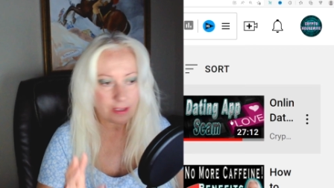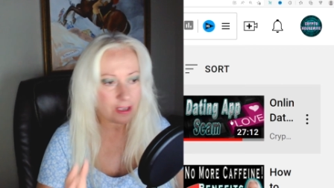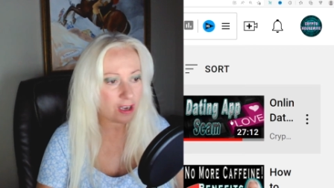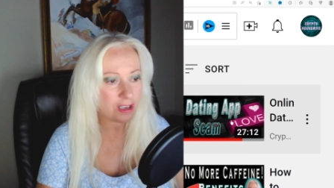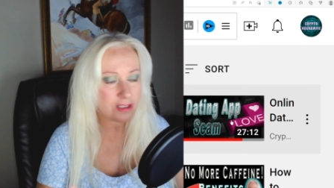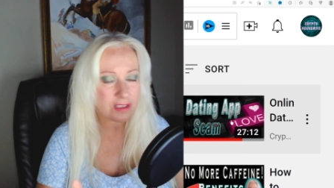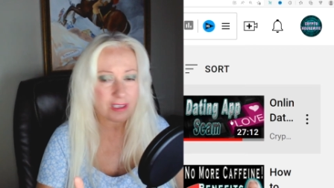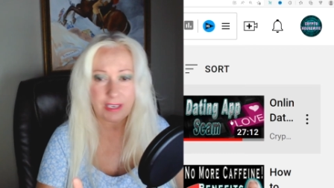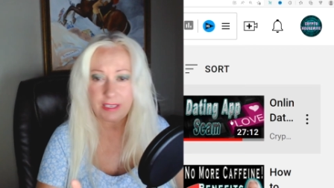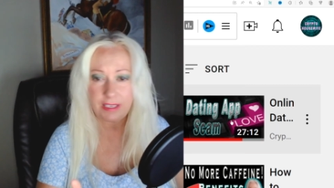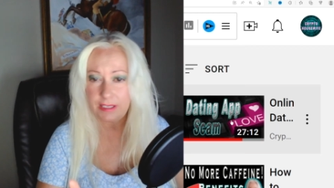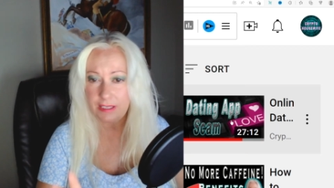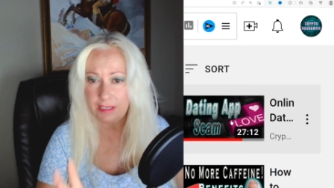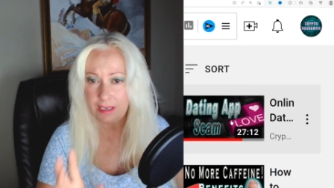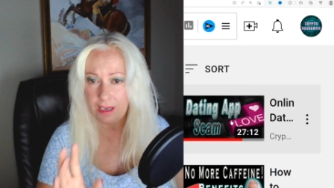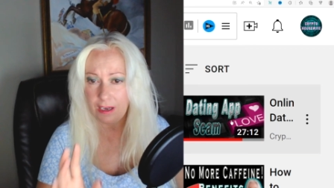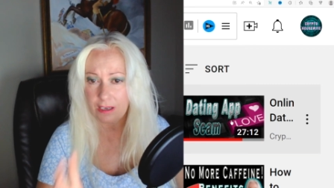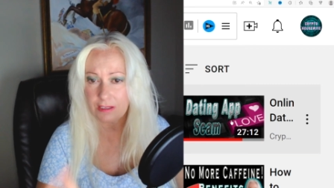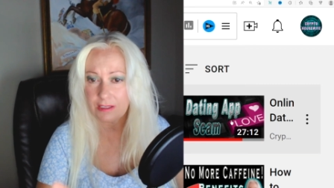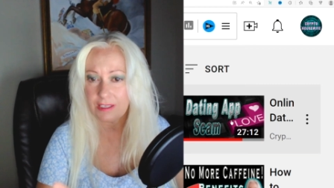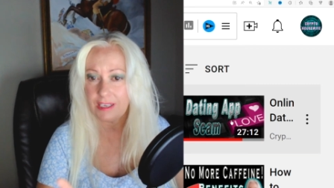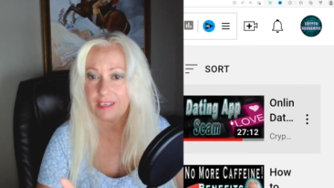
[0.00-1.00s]

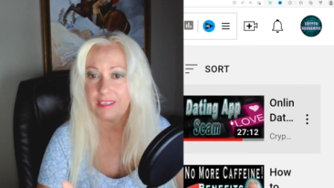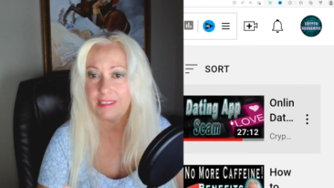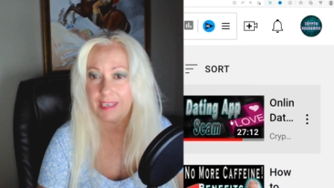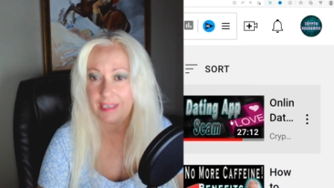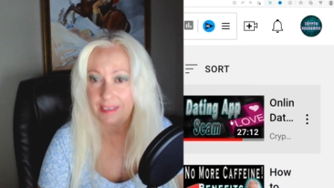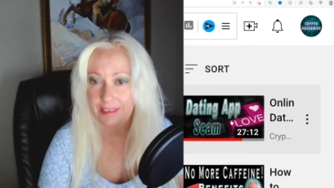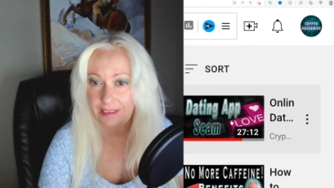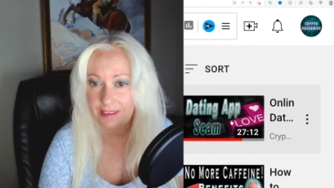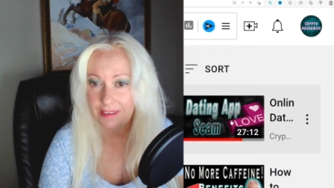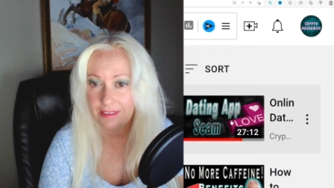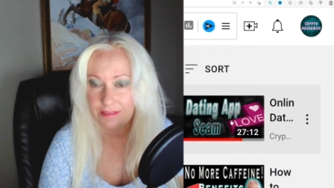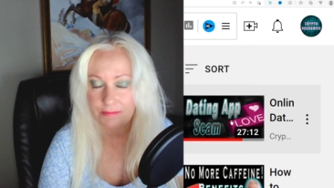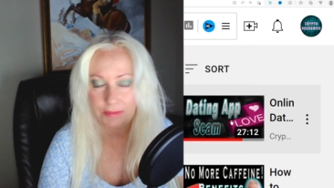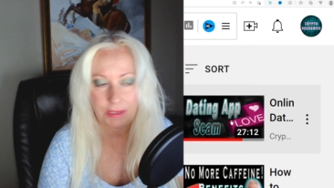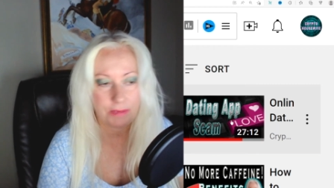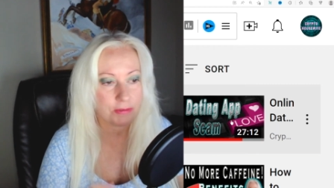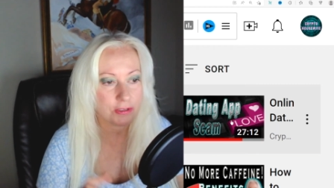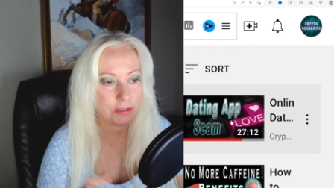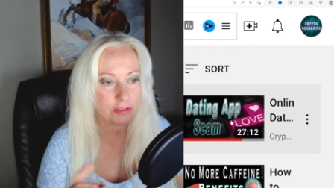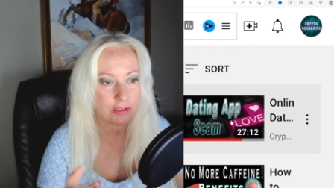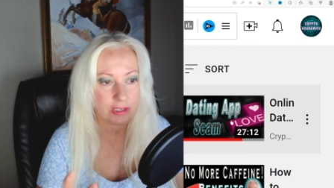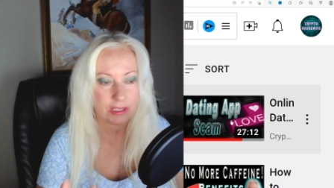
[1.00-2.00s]
online dating and
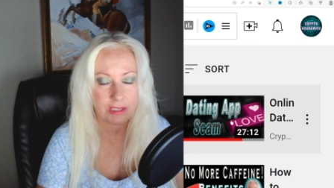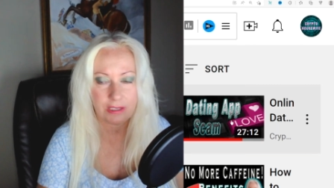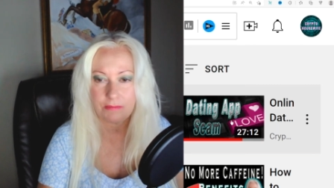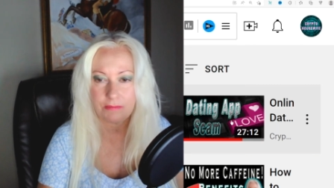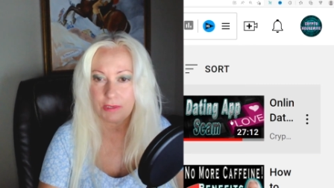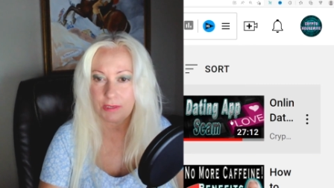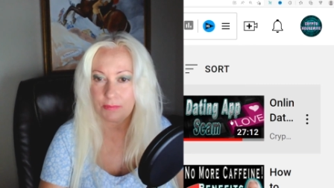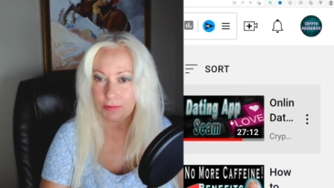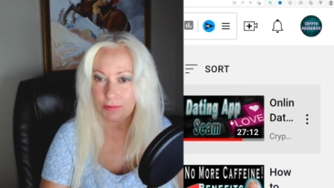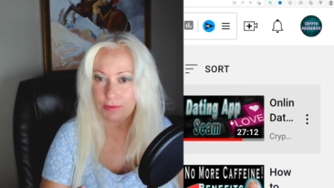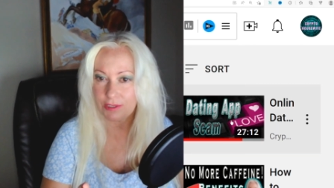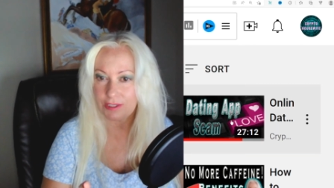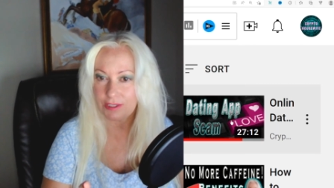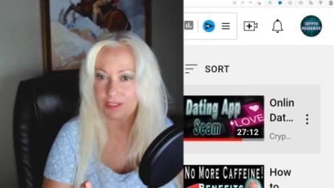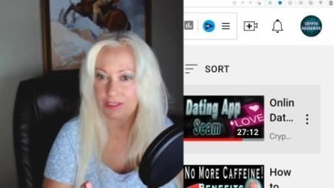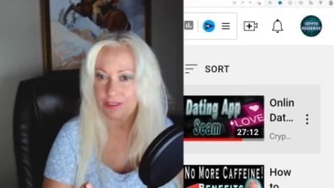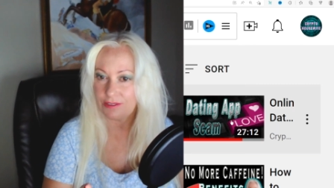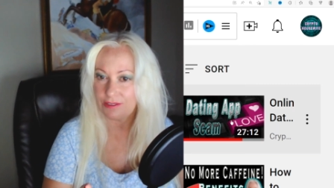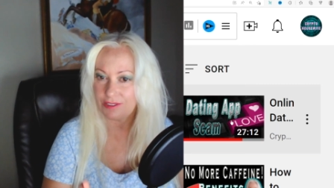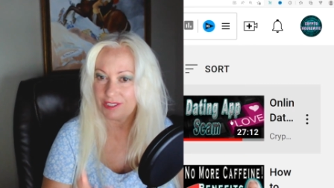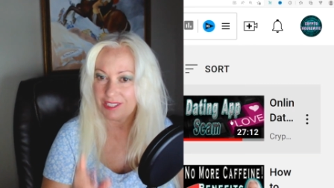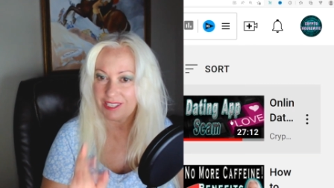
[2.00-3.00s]
people tricking people
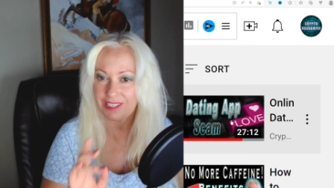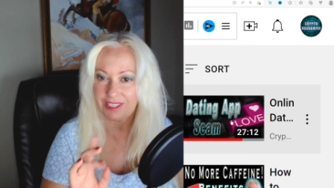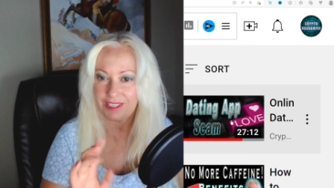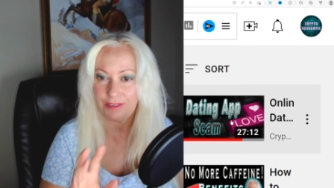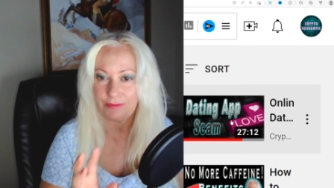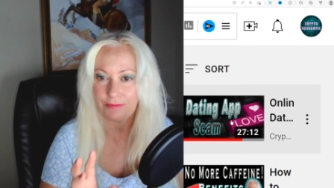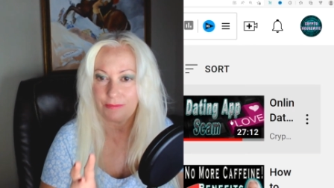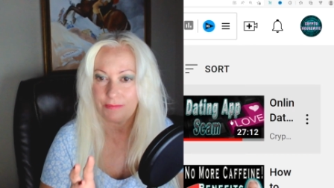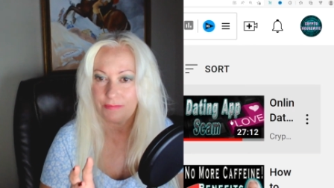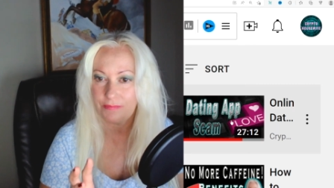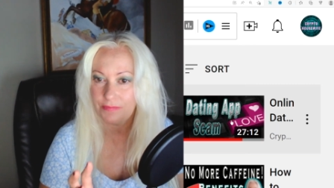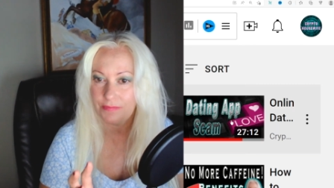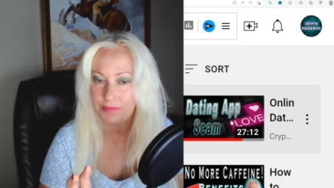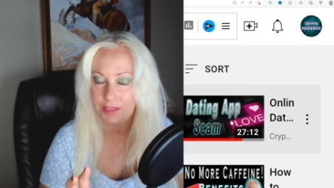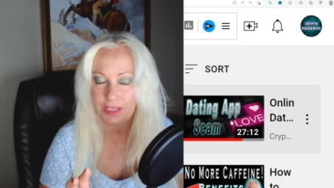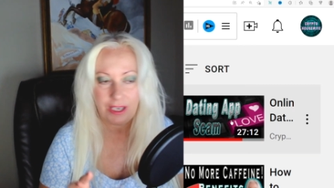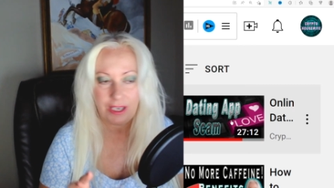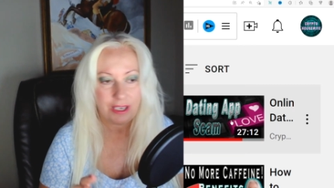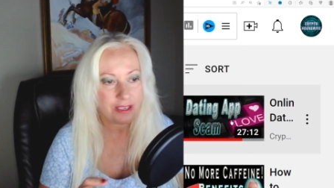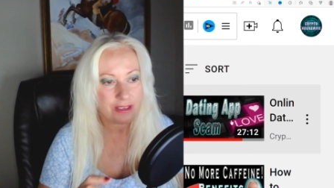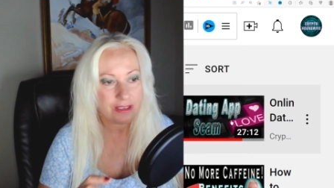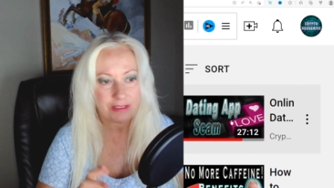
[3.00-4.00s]
into sending them,
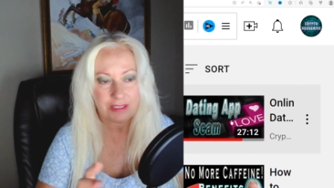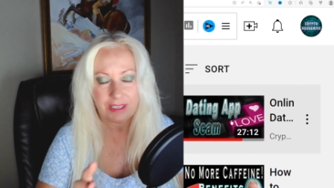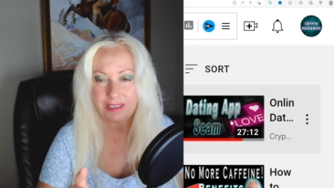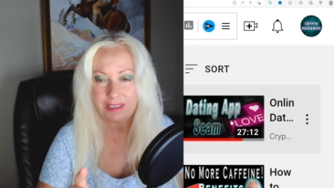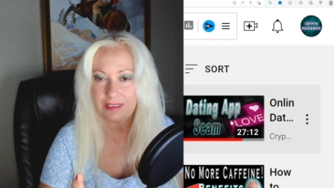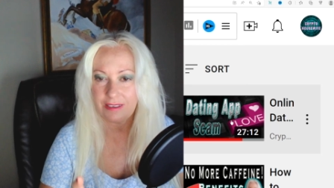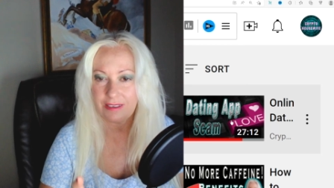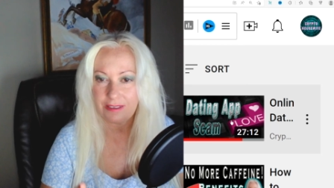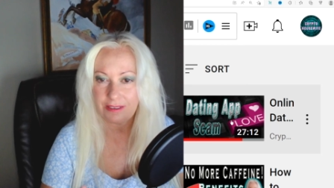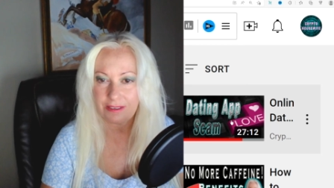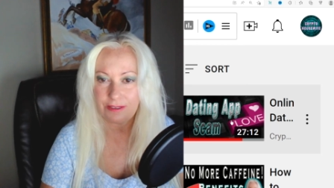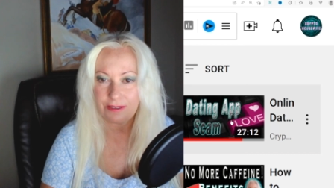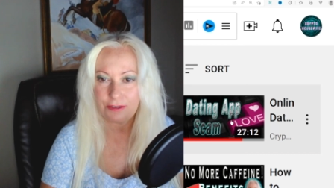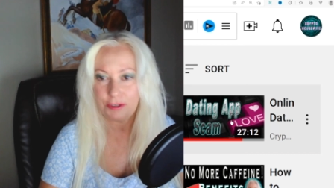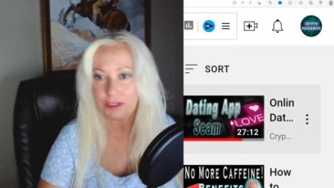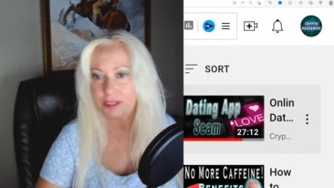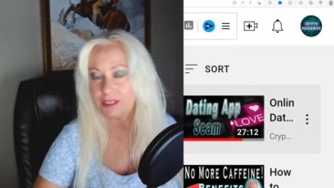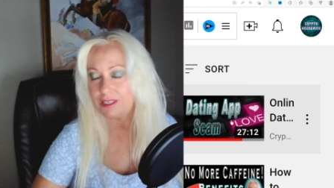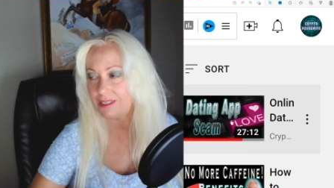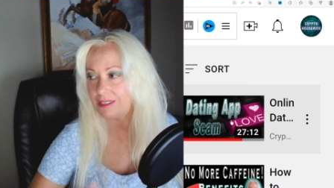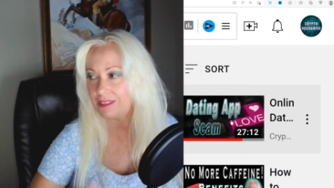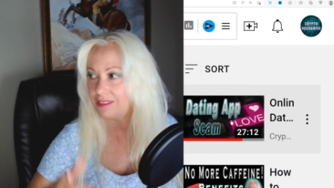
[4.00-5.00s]
you know, it's like,
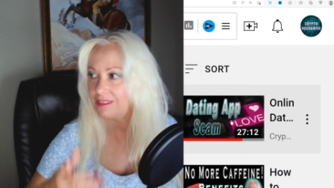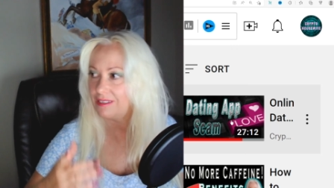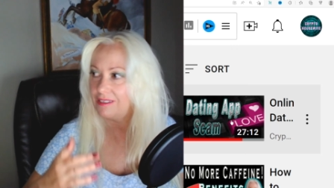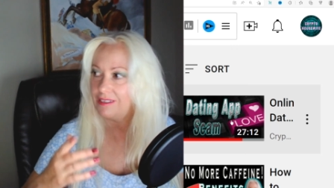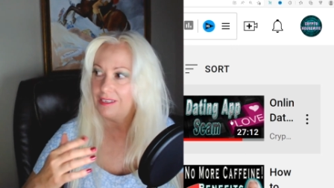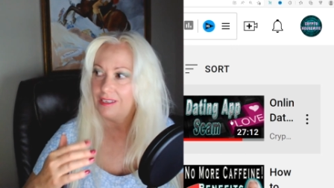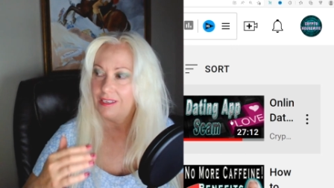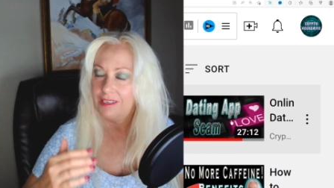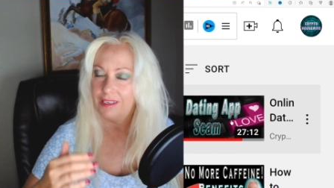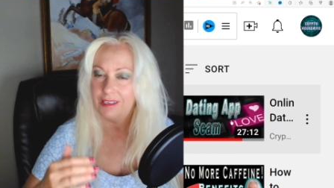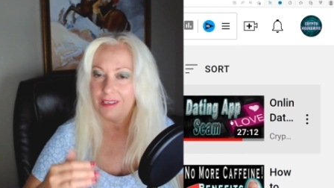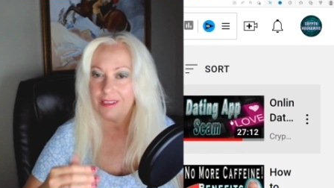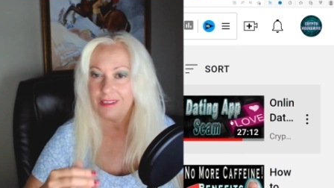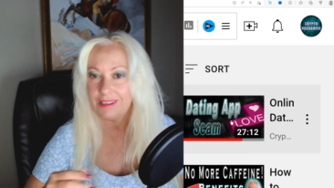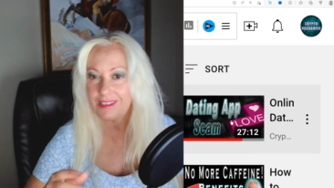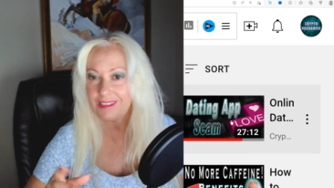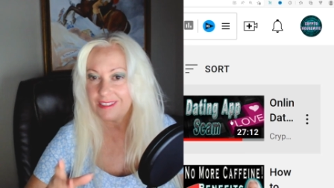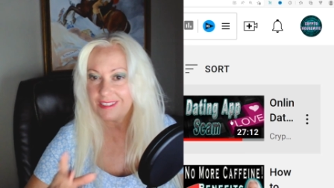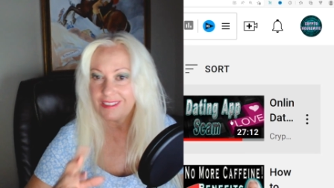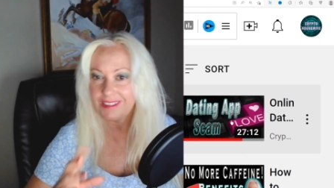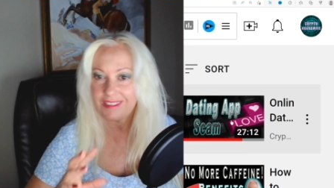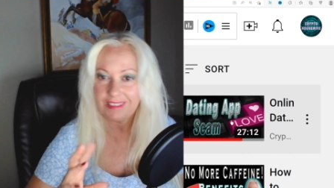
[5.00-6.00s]
oh,
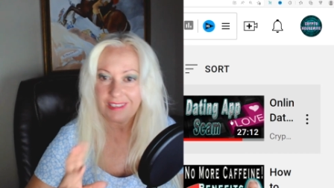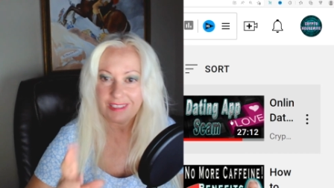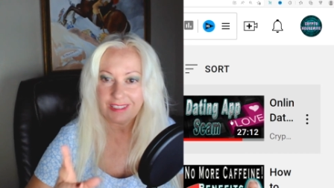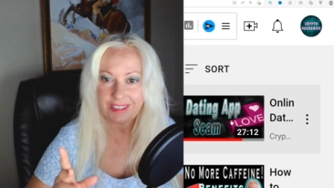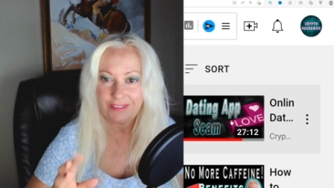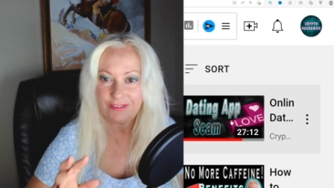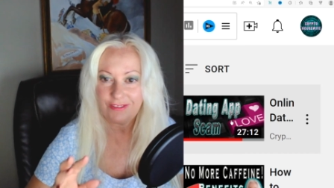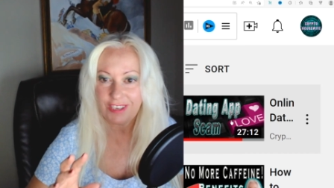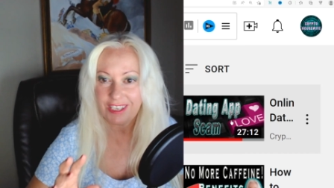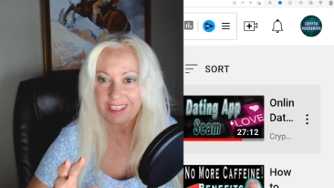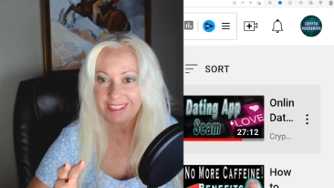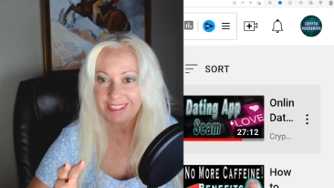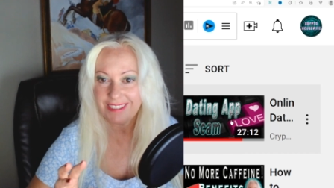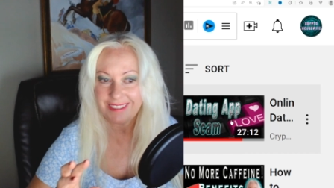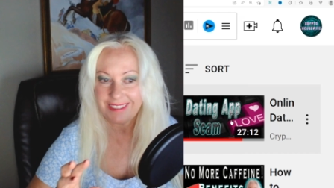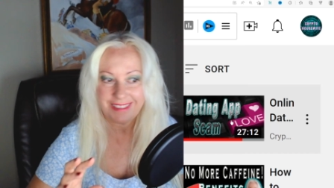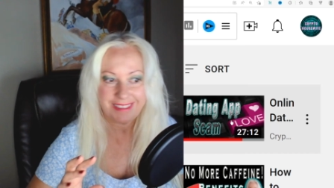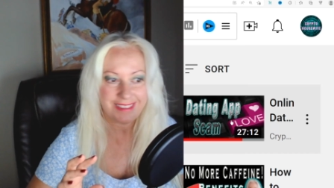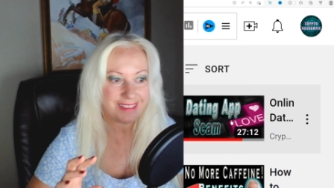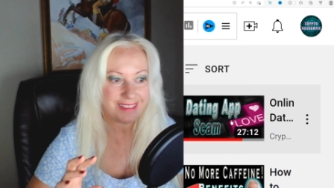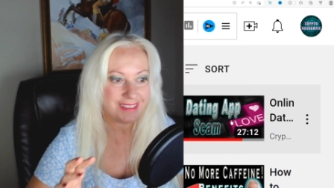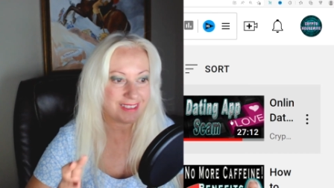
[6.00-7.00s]
let's
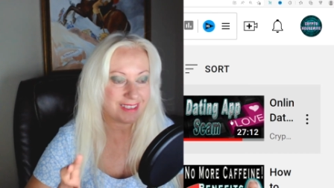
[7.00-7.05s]
invest.